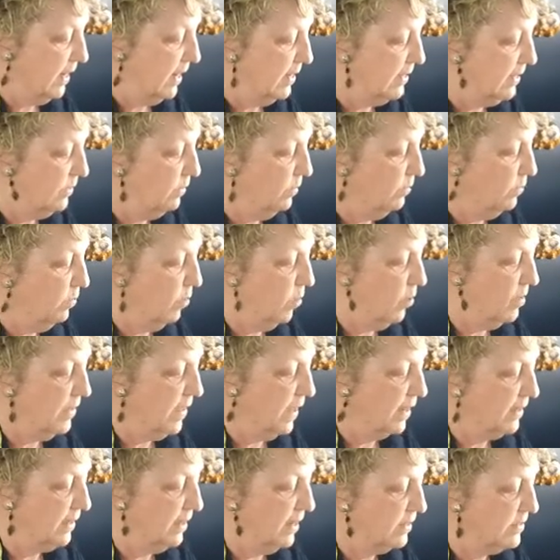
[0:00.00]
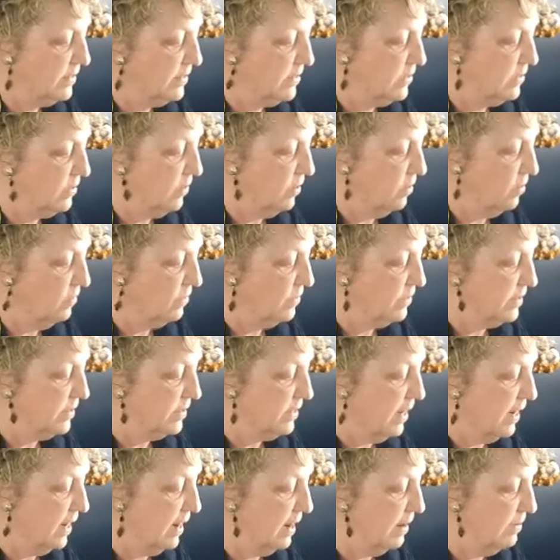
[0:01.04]
And then we'll pour that custard over the
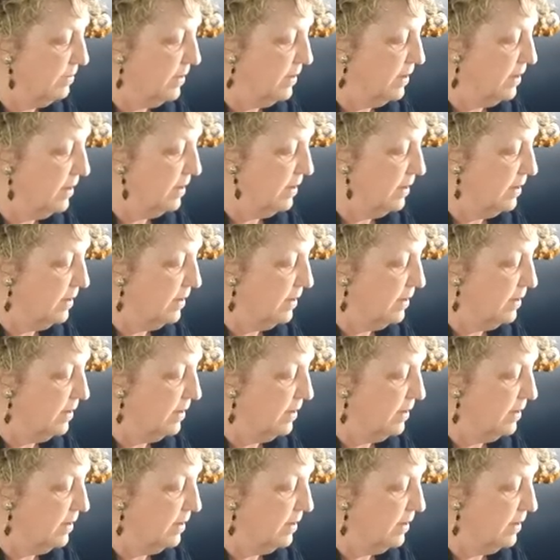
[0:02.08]
top.